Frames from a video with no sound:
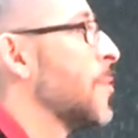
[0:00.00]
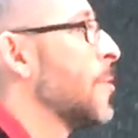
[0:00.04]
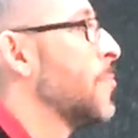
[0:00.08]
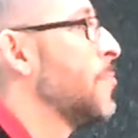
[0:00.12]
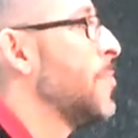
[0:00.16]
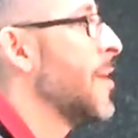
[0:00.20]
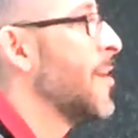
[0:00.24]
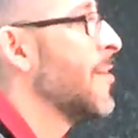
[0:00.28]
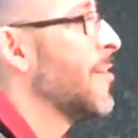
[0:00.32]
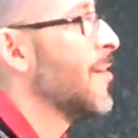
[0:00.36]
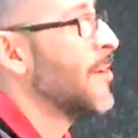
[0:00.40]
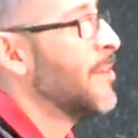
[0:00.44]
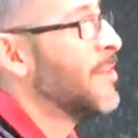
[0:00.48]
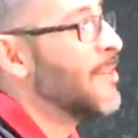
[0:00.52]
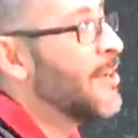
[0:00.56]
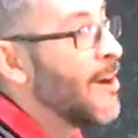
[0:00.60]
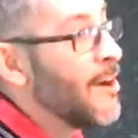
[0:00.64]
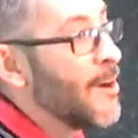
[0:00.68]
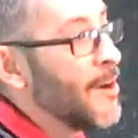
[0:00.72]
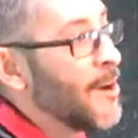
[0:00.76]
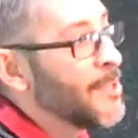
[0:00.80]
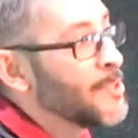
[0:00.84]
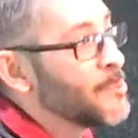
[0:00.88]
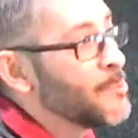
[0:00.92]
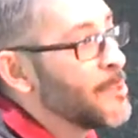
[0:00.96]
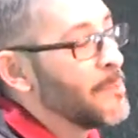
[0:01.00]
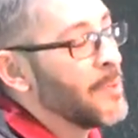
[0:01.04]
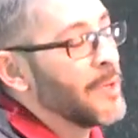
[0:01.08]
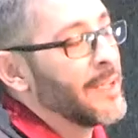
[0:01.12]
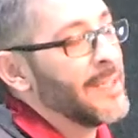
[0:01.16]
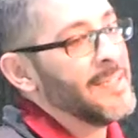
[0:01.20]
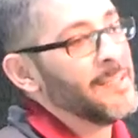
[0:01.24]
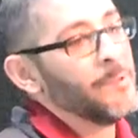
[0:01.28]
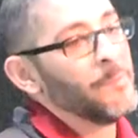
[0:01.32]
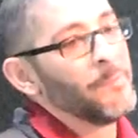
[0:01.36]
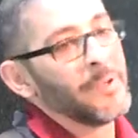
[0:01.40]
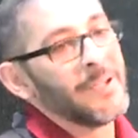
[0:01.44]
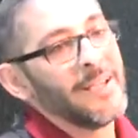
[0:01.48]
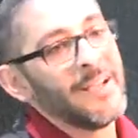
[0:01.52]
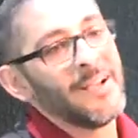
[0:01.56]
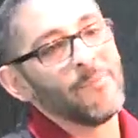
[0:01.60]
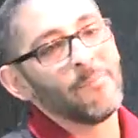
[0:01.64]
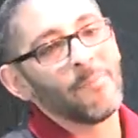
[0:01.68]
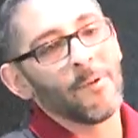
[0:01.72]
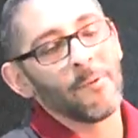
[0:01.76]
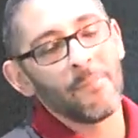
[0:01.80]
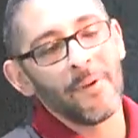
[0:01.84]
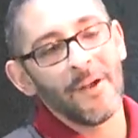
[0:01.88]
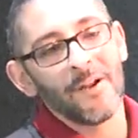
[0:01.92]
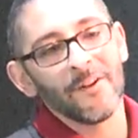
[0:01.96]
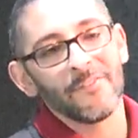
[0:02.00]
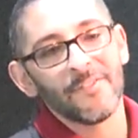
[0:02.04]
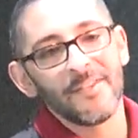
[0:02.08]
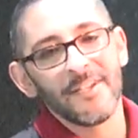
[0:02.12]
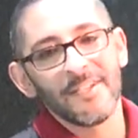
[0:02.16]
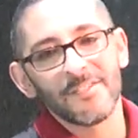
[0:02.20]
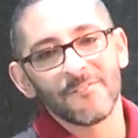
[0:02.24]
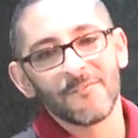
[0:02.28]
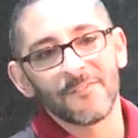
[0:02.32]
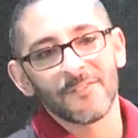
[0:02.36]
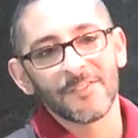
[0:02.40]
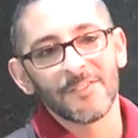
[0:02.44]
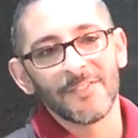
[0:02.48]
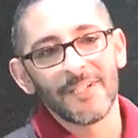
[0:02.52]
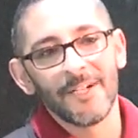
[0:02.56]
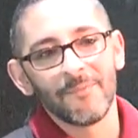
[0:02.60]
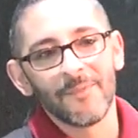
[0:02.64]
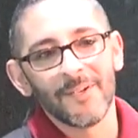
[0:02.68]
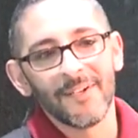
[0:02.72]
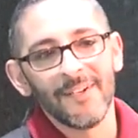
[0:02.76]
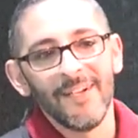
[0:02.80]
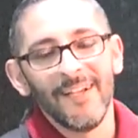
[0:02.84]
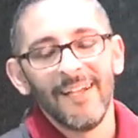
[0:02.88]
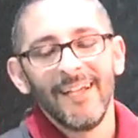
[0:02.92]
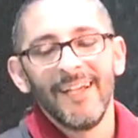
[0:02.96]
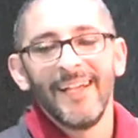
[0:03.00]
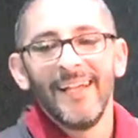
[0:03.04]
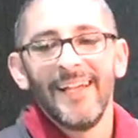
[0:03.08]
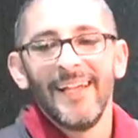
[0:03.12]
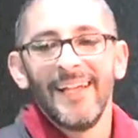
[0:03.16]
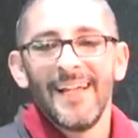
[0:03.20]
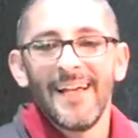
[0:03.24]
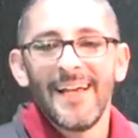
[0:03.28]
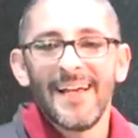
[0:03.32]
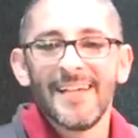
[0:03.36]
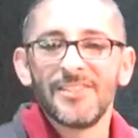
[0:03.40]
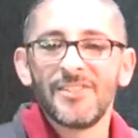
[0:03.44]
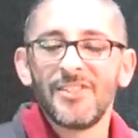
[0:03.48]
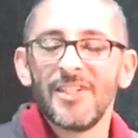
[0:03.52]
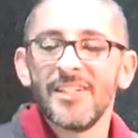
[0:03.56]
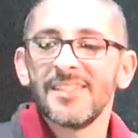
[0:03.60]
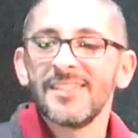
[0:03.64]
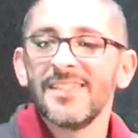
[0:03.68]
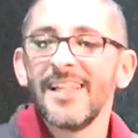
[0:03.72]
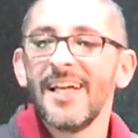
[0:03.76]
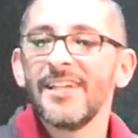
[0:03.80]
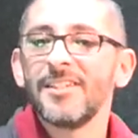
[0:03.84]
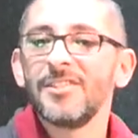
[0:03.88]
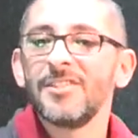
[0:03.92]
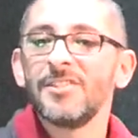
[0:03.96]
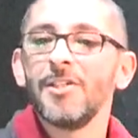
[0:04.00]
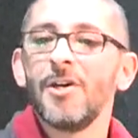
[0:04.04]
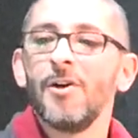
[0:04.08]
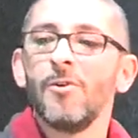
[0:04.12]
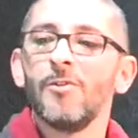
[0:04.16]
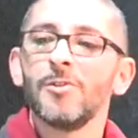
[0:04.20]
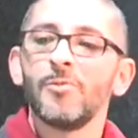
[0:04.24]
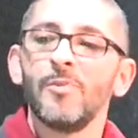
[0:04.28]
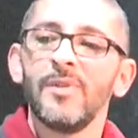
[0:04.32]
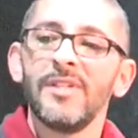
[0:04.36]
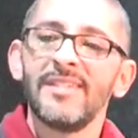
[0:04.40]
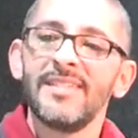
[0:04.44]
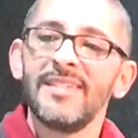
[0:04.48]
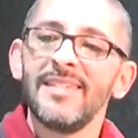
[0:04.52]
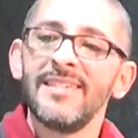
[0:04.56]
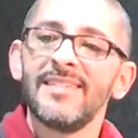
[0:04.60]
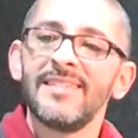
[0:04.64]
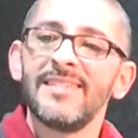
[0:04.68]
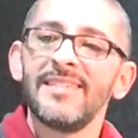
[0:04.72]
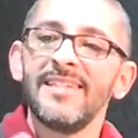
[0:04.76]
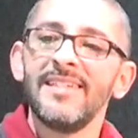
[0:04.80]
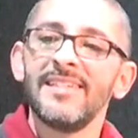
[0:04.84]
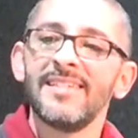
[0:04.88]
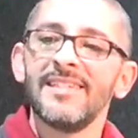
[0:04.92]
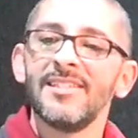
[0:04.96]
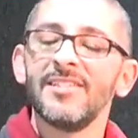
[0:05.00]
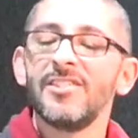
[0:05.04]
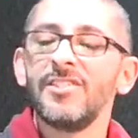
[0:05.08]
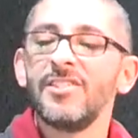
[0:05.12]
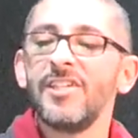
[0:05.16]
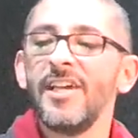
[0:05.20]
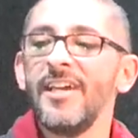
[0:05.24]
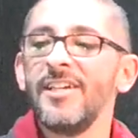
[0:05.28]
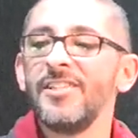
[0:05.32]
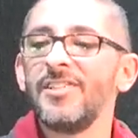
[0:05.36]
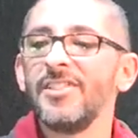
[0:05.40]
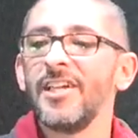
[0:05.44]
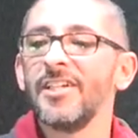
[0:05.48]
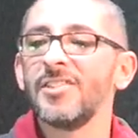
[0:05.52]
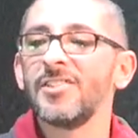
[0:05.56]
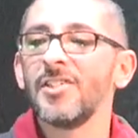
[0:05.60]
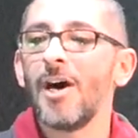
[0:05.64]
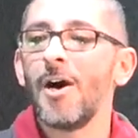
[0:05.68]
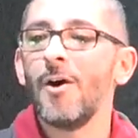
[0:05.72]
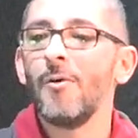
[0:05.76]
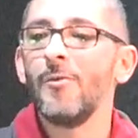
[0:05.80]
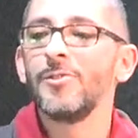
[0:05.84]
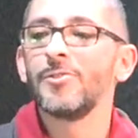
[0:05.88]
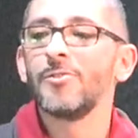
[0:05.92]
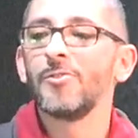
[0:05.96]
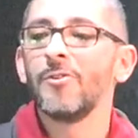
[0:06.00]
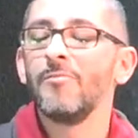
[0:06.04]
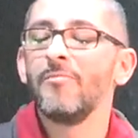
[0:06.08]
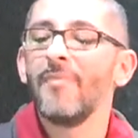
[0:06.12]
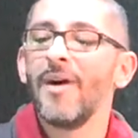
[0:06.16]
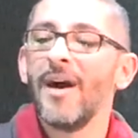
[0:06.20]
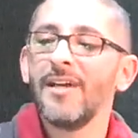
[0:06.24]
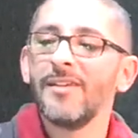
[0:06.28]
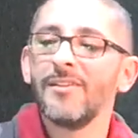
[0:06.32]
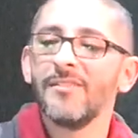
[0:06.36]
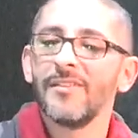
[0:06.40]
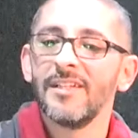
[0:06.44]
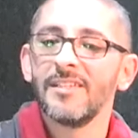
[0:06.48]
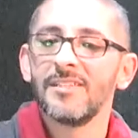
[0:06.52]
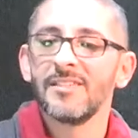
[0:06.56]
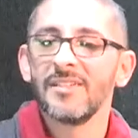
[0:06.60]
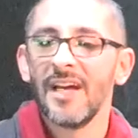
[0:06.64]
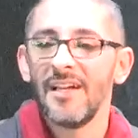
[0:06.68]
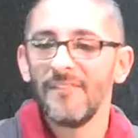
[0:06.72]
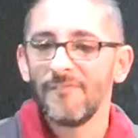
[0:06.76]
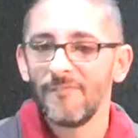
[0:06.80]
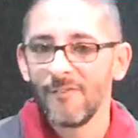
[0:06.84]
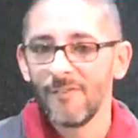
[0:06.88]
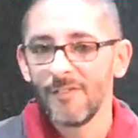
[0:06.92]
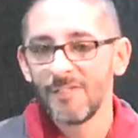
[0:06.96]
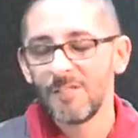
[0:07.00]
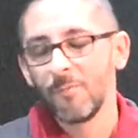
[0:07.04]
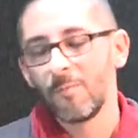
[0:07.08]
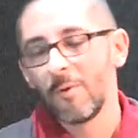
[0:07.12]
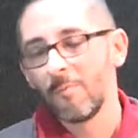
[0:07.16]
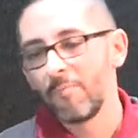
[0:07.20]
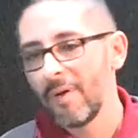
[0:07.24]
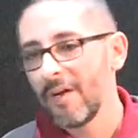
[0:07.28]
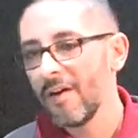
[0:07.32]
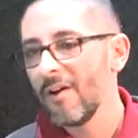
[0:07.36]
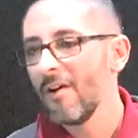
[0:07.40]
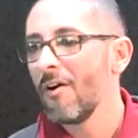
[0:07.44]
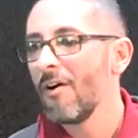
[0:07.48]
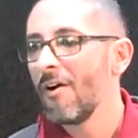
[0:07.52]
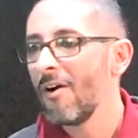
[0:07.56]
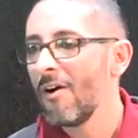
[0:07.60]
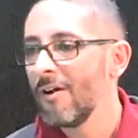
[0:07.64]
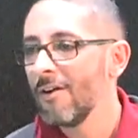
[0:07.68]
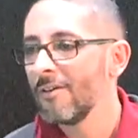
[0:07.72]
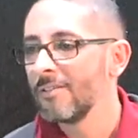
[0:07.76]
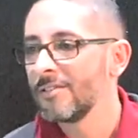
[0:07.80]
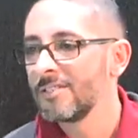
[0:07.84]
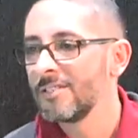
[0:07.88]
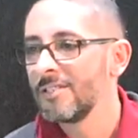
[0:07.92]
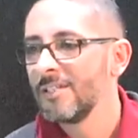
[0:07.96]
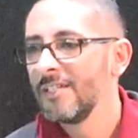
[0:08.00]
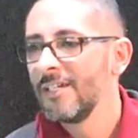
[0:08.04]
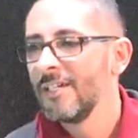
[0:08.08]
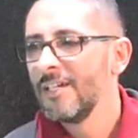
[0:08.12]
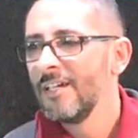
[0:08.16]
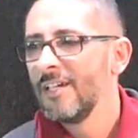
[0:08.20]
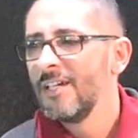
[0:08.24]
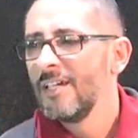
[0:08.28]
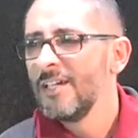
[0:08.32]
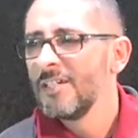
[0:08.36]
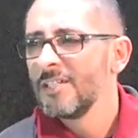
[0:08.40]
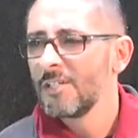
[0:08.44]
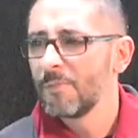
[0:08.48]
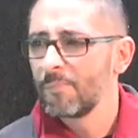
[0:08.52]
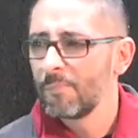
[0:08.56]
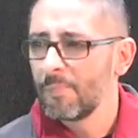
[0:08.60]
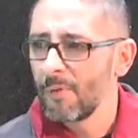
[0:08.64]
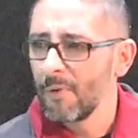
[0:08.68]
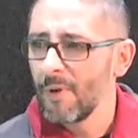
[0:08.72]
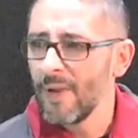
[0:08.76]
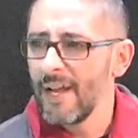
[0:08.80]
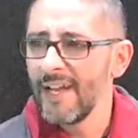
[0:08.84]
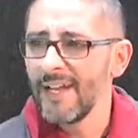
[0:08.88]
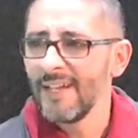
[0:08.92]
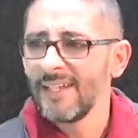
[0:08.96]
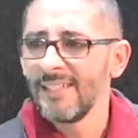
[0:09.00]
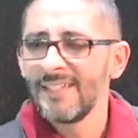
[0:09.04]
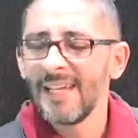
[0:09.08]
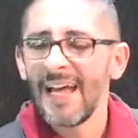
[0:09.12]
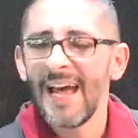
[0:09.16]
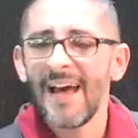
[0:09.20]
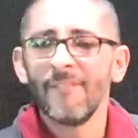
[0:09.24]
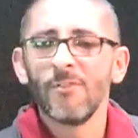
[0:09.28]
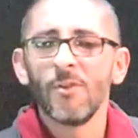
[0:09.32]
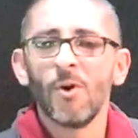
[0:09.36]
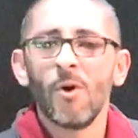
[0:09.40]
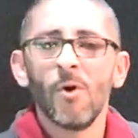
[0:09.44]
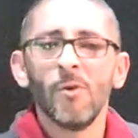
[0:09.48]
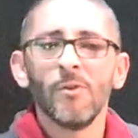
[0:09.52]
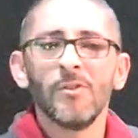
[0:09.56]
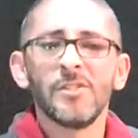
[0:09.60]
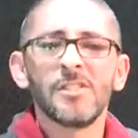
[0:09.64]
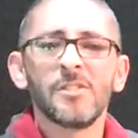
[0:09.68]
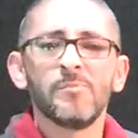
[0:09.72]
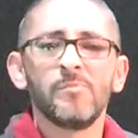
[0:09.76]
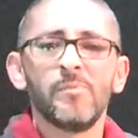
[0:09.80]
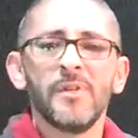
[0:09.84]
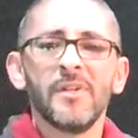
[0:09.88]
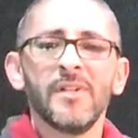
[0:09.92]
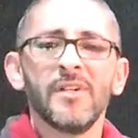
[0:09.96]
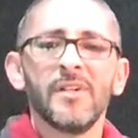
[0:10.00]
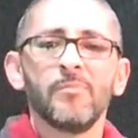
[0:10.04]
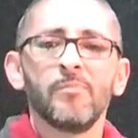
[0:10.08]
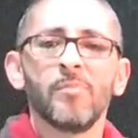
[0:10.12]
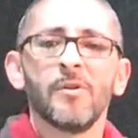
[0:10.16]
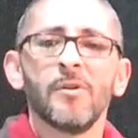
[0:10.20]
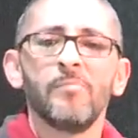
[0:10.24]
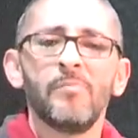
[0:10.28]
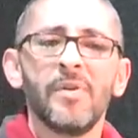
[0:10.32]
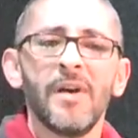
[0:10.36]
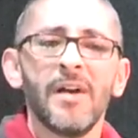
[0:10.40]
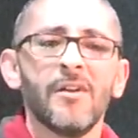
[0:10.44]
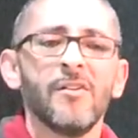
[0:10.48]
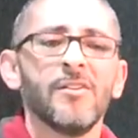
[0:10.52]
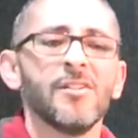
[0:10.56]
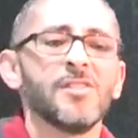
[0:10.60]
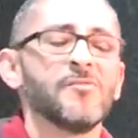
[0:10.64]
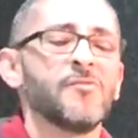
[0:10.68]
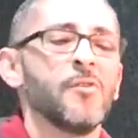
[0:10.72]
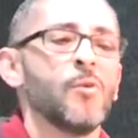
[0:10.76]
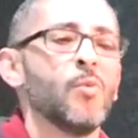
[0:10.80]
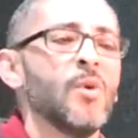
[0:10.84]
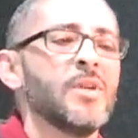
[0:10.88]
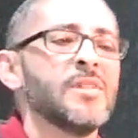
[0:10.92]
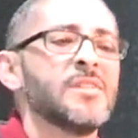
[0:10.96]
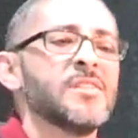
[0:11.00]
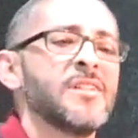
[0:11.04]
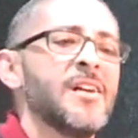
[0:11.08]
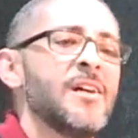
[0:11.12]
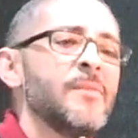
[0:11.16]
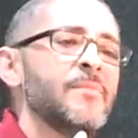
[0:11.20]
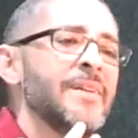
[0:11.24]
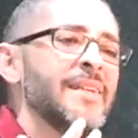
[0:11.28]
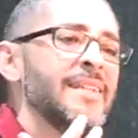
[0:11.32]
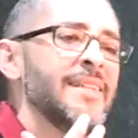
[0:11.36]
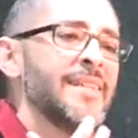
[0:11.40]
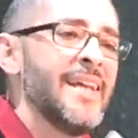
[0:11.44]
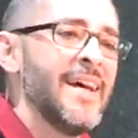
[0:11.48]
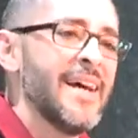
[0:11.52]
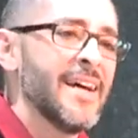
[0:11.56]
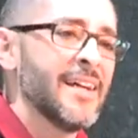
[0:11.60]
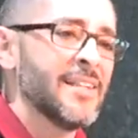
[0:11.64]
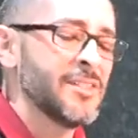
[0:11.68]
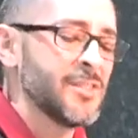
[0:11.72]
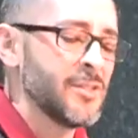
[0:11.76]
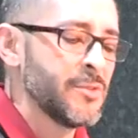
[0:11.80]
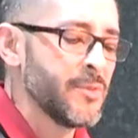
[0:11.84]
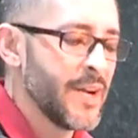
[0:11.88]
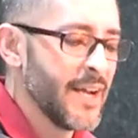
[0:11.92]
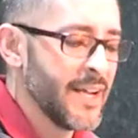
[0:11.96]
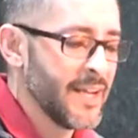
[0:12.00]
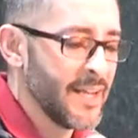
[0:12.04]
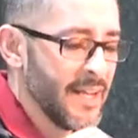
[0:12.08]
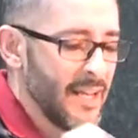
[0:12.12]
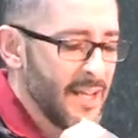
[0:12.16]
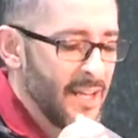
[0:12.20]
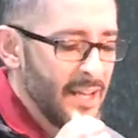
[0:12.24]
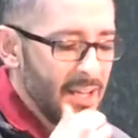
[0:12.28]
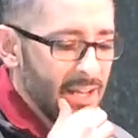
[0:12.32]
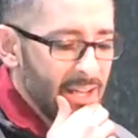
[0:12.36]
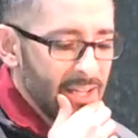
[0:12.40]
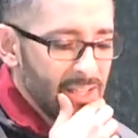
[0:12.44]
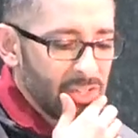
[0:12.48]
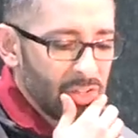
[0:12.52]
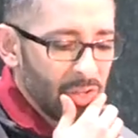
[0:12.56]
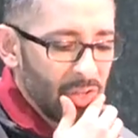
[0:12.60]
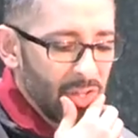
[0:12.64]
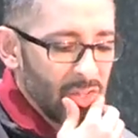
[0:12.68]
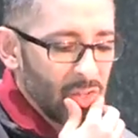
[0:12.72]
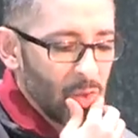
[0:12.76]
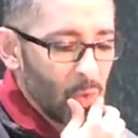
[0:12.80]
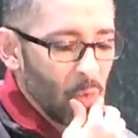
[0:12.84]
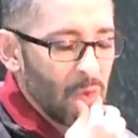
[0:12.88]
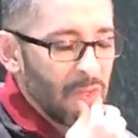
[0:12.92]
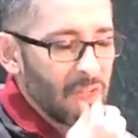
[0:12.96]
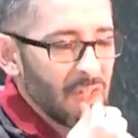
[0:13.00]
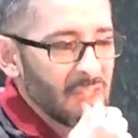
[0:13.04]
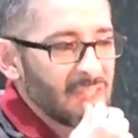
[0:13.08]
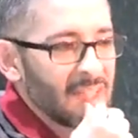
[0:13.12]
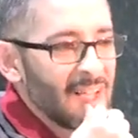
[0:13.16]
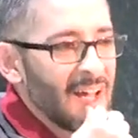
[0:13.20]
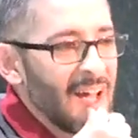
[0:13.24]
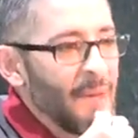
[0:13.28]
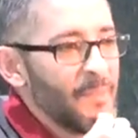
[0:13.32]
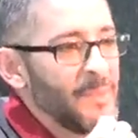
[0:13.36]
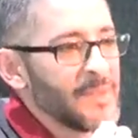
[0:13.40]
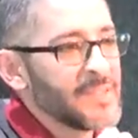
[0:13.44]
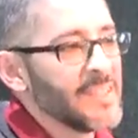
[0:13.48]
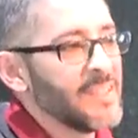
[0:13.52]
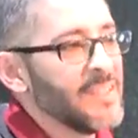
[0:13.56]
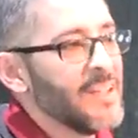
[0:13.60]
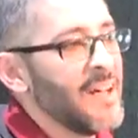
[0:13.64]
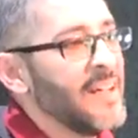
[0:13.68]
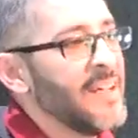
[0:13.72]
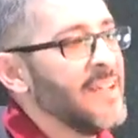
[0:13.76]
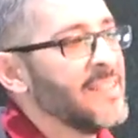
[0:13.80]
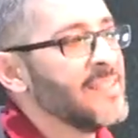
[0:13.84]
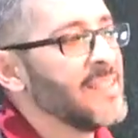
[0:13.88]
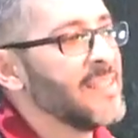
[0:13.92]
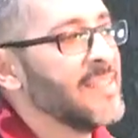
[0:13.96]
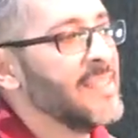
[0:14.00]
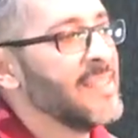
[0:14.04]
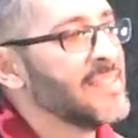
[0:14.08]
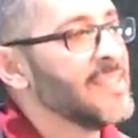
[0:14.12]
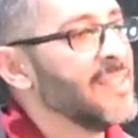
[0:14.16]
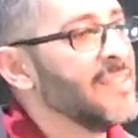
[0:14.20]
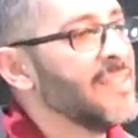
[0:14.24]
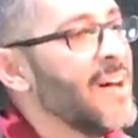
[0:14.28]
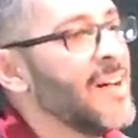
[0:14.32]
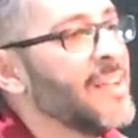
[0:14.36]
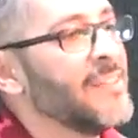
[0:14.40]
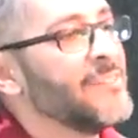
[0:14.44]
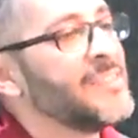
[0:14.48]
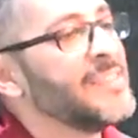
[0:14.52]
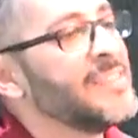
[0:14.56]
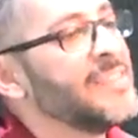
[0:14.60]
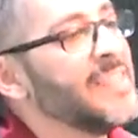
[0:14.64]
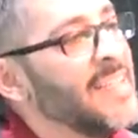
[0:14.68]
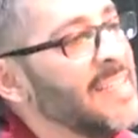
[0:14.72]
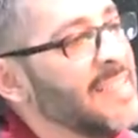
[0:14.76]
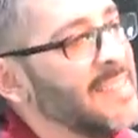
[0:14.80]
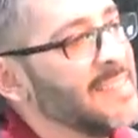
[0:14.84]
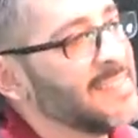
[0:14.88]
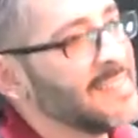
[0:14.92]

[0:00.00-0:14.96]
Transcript: prepare our yards, and begin to prepare, prepare things for summer. And just like so, as we see seasons changing, it's always a reminder that it's time for us to prepare our hearts to pray, to have the Holy Spirit prepare us for what's coming next, right? During the wintertime, is a lot, it's, a, it's a lot of staying